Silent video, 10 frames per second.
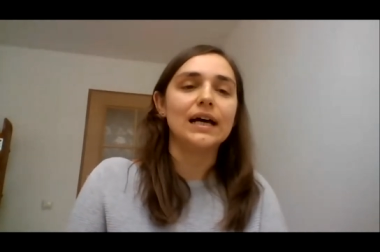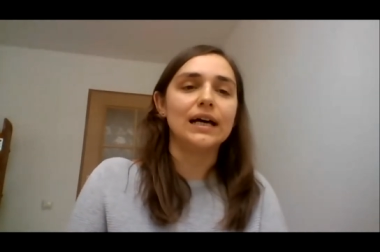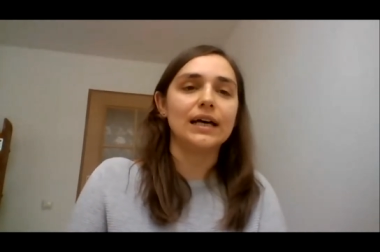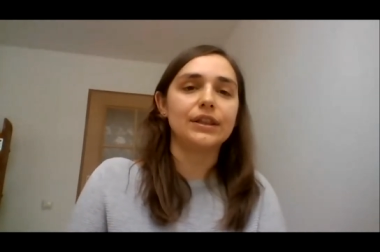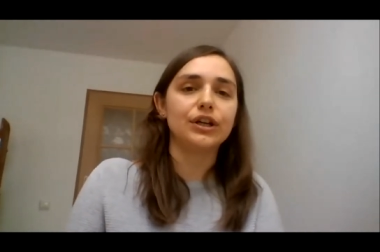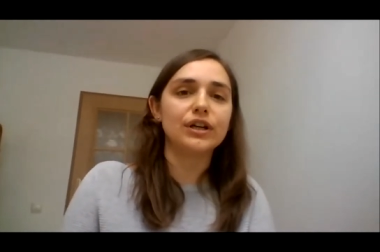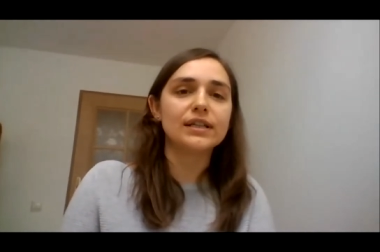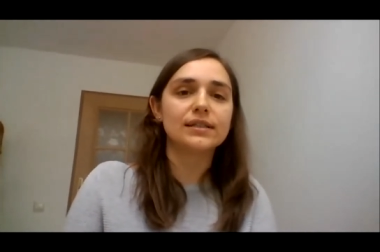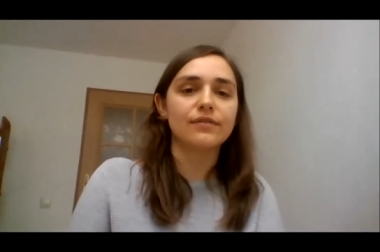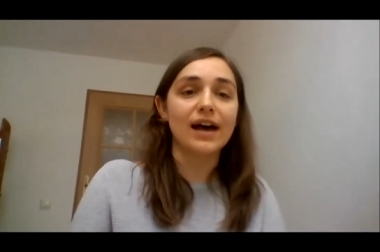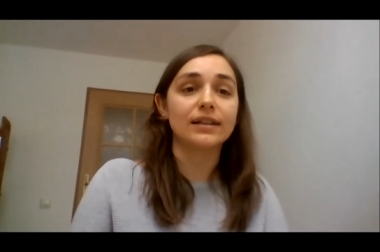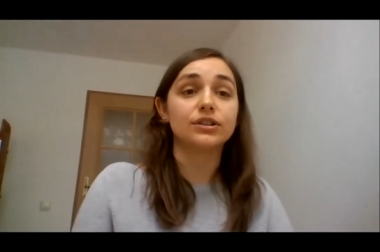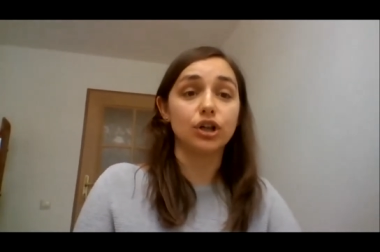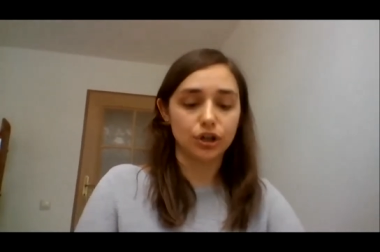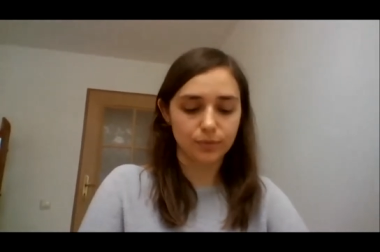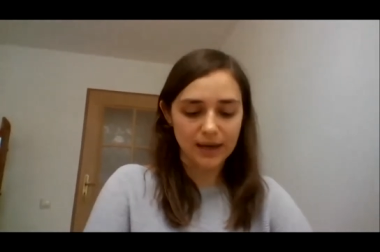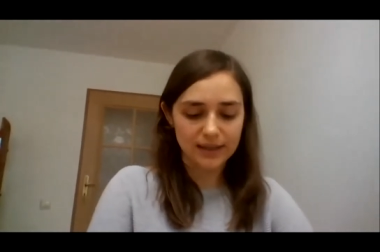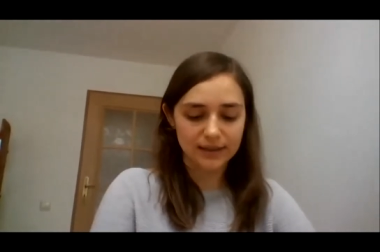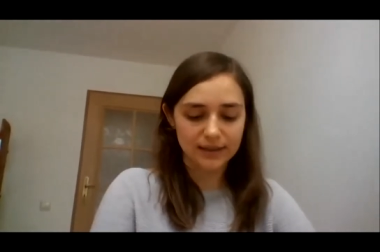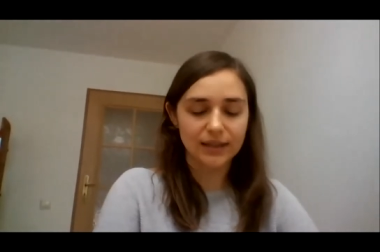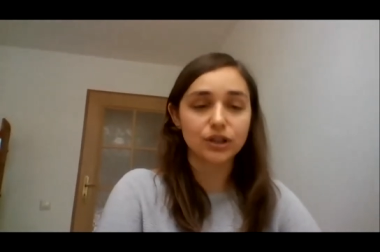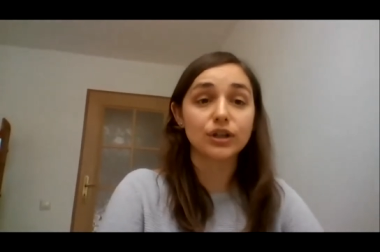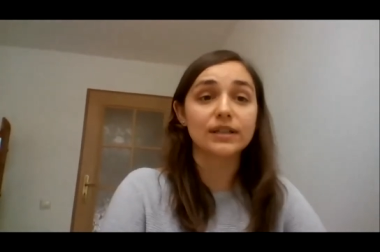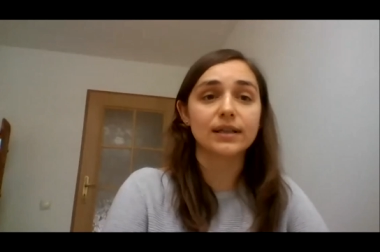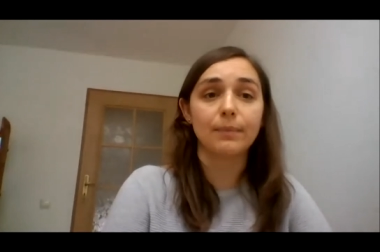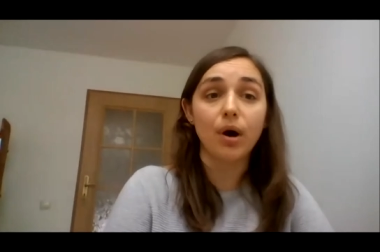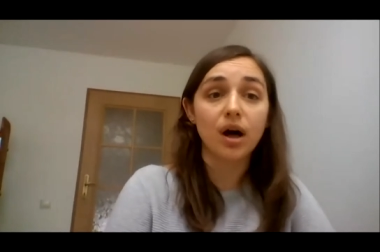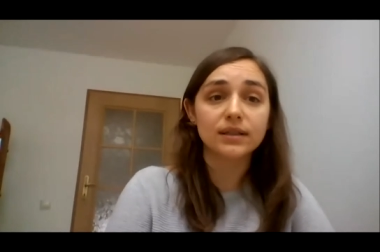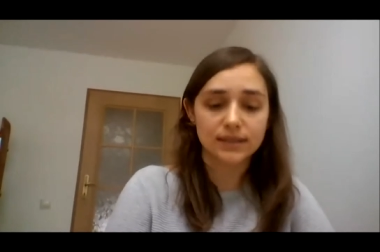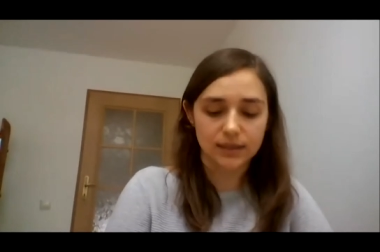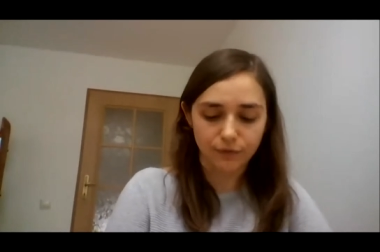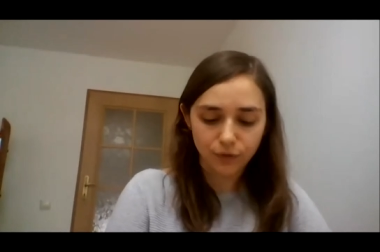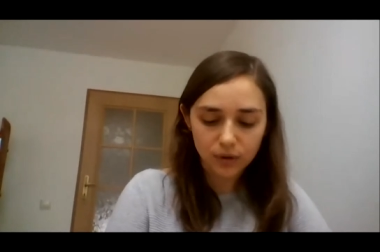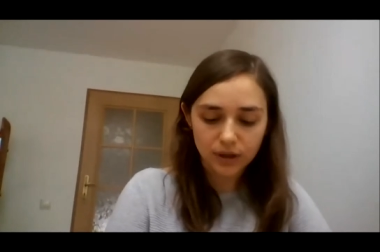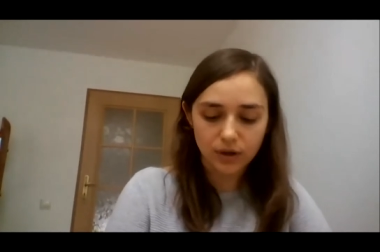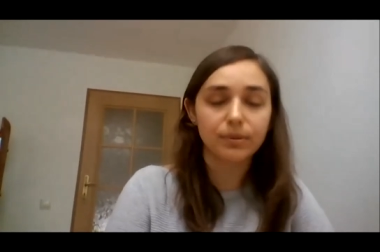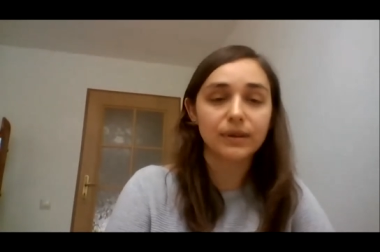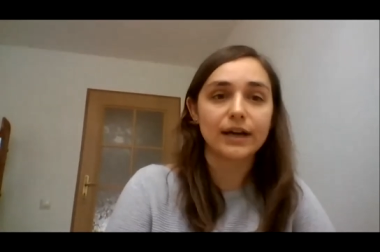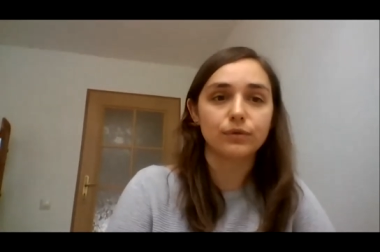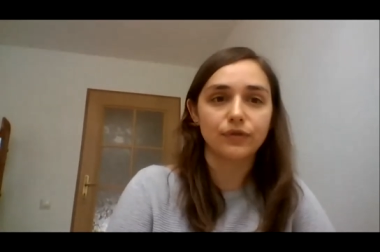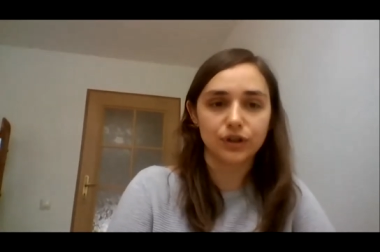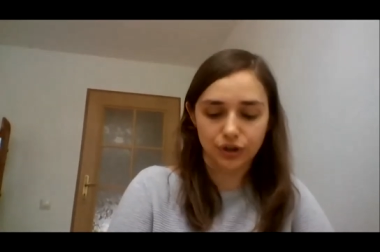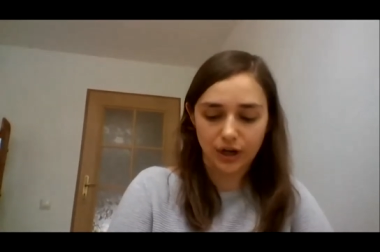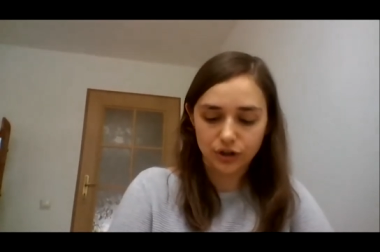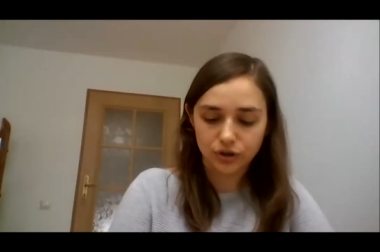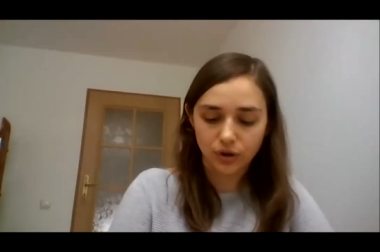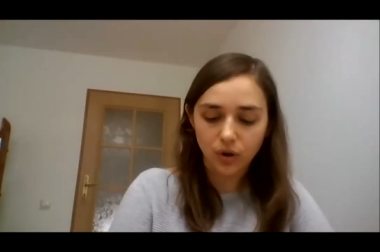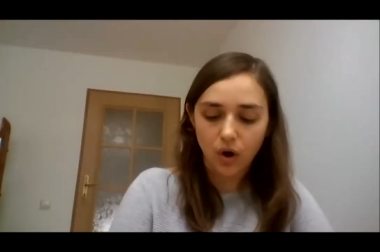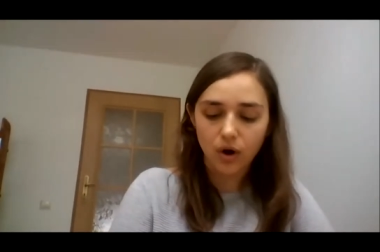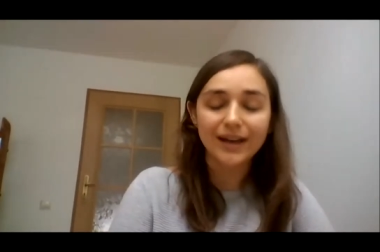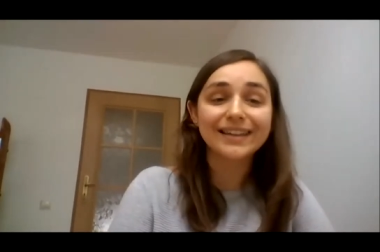there is a valid argument that there is a policy fully compliant with international law